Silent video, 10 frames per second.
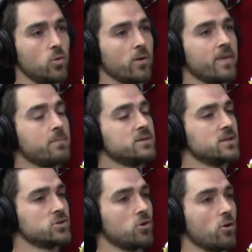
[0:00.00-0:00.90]
are in that
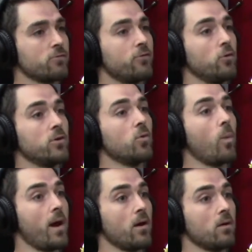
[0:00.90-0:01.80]
position aren't fully
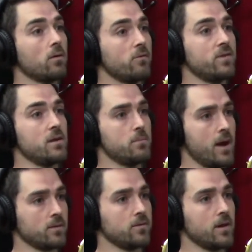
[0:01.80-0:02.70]
aware of the
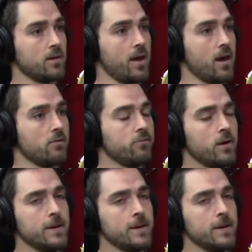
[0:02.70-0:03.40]
impact that they can have.